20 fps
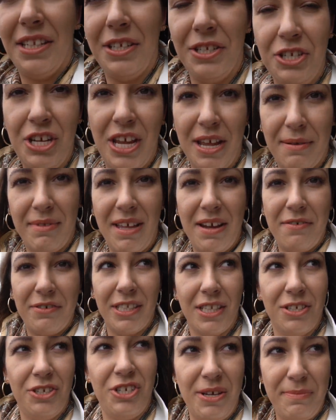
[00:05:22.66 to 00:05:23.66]
the gym, there
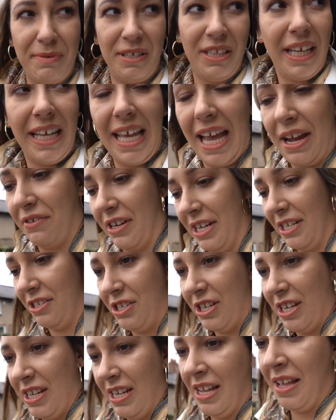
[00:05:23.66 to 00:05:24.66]
was a gym in the
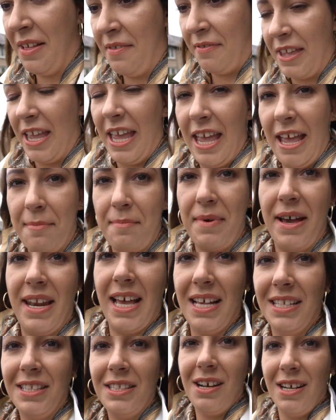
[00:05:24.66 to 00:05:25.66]
garage, and
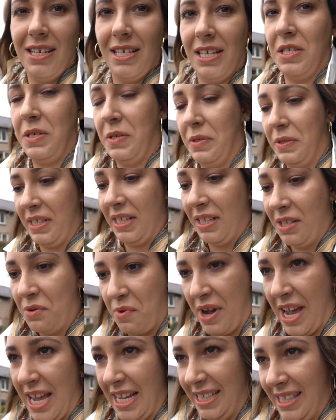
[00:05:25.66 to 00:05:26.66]
I started using the
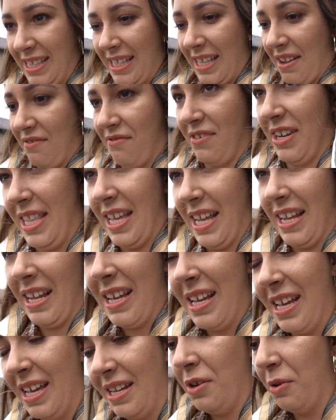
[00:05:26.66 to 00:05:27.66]
weights and everything.
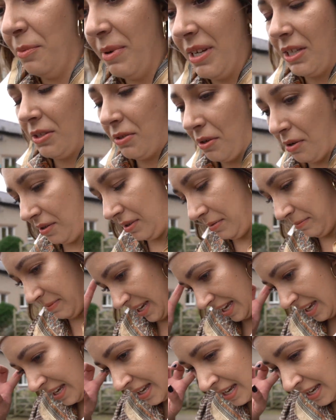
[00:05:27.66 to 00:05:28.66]
Nobody told me,